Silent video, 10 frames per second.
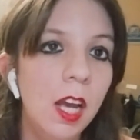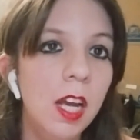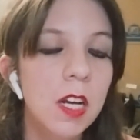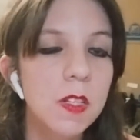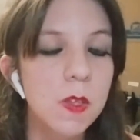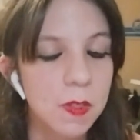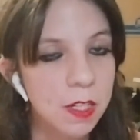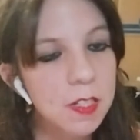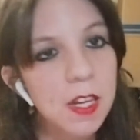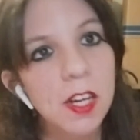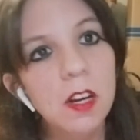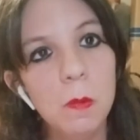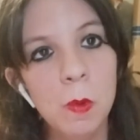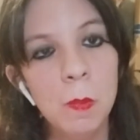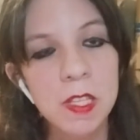So it's going to take a
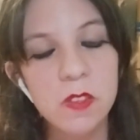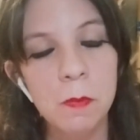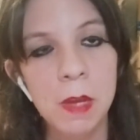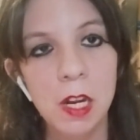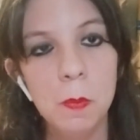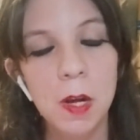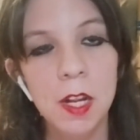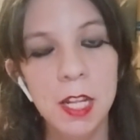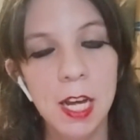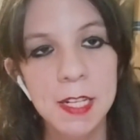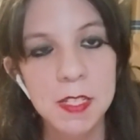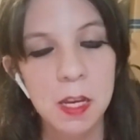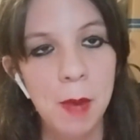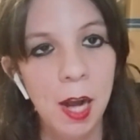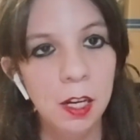couple months for me to put the Etsy
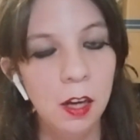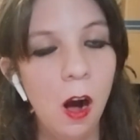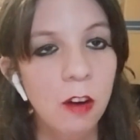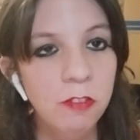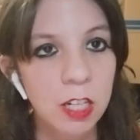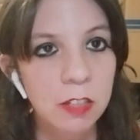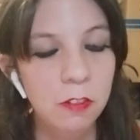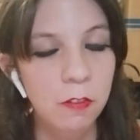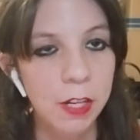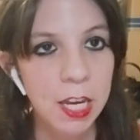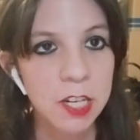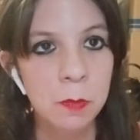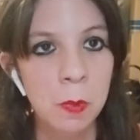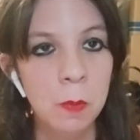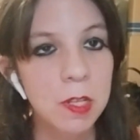back off of vacation
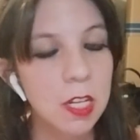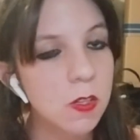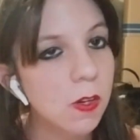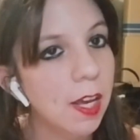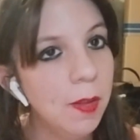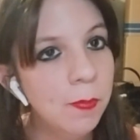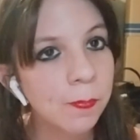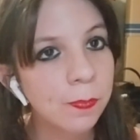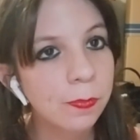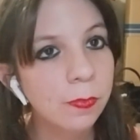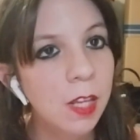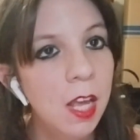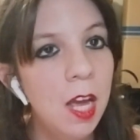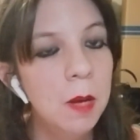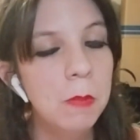mode, but that's okay.
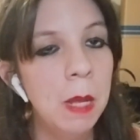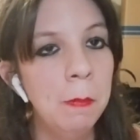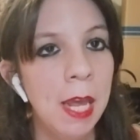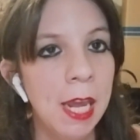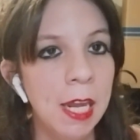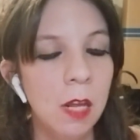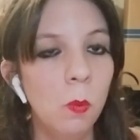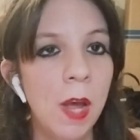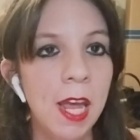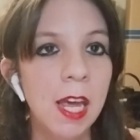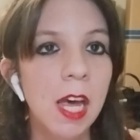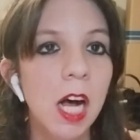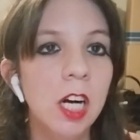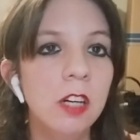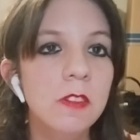My main way
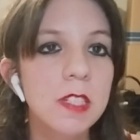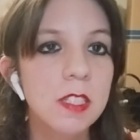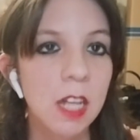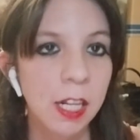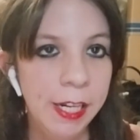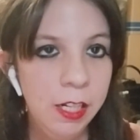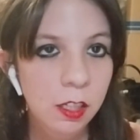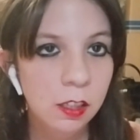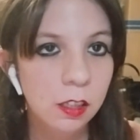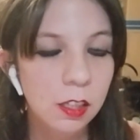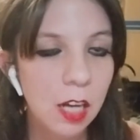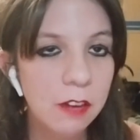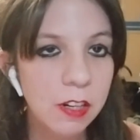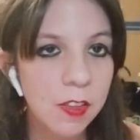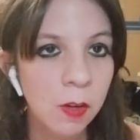of selling
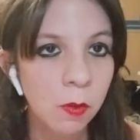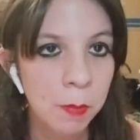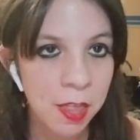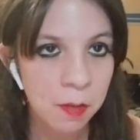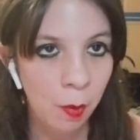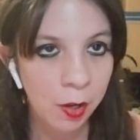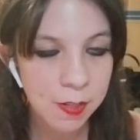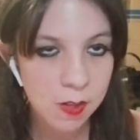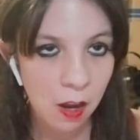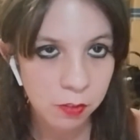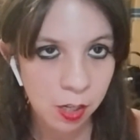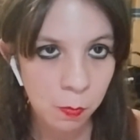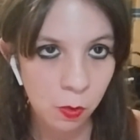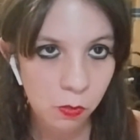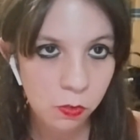everything will be at the markets after I
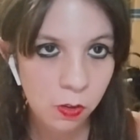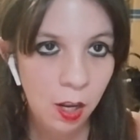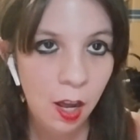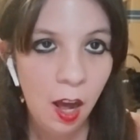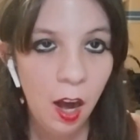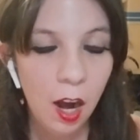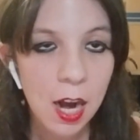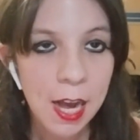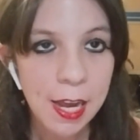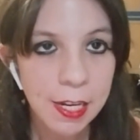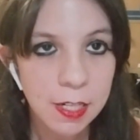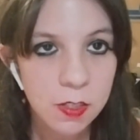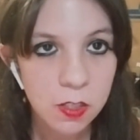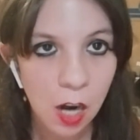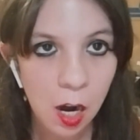move. I
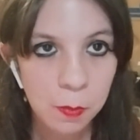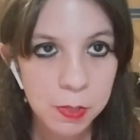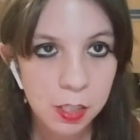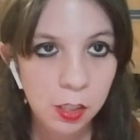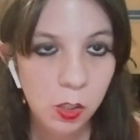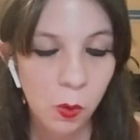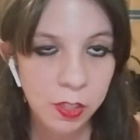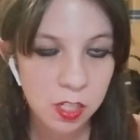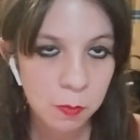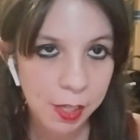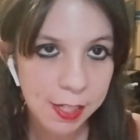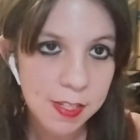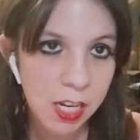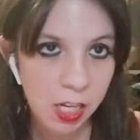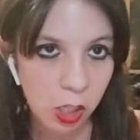stopped going to the markets
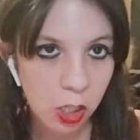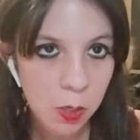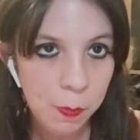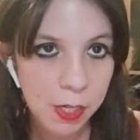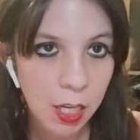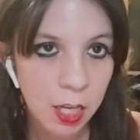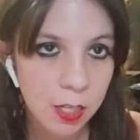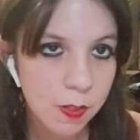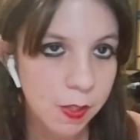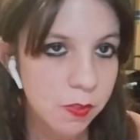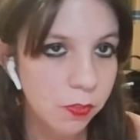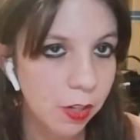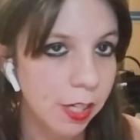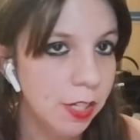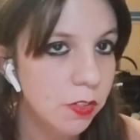here because it's
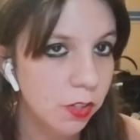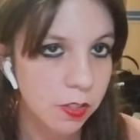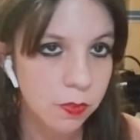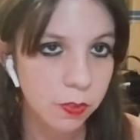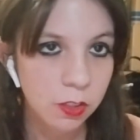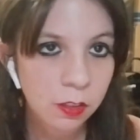very stressful